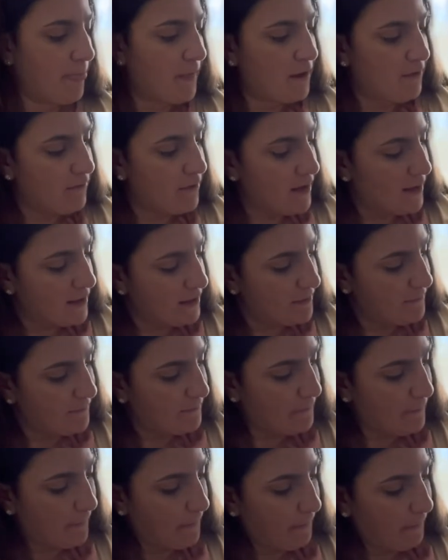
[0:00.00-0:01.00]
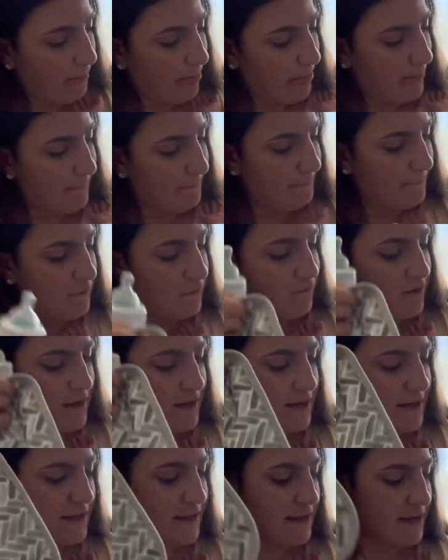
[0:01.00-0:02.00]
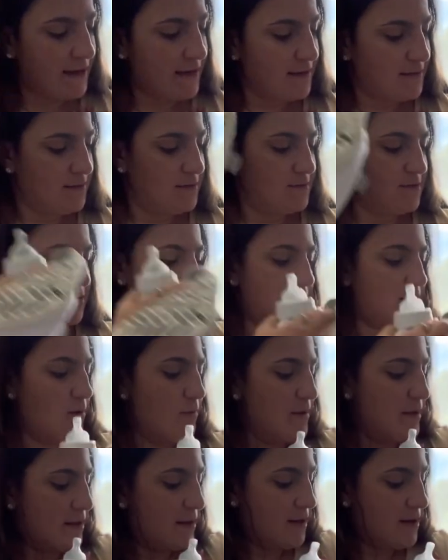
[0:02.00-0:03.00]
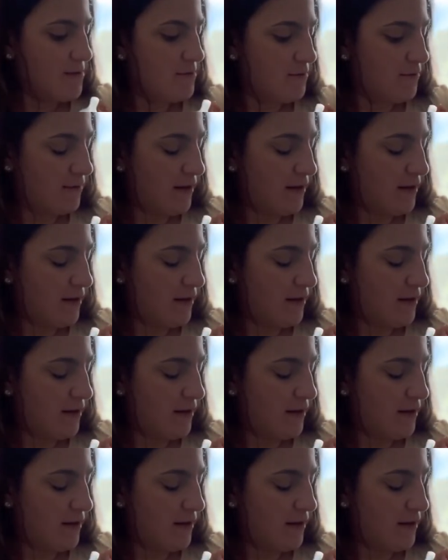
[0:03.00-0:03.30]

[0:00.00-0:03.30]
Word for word: Ready? You ready to eat? Oh, later.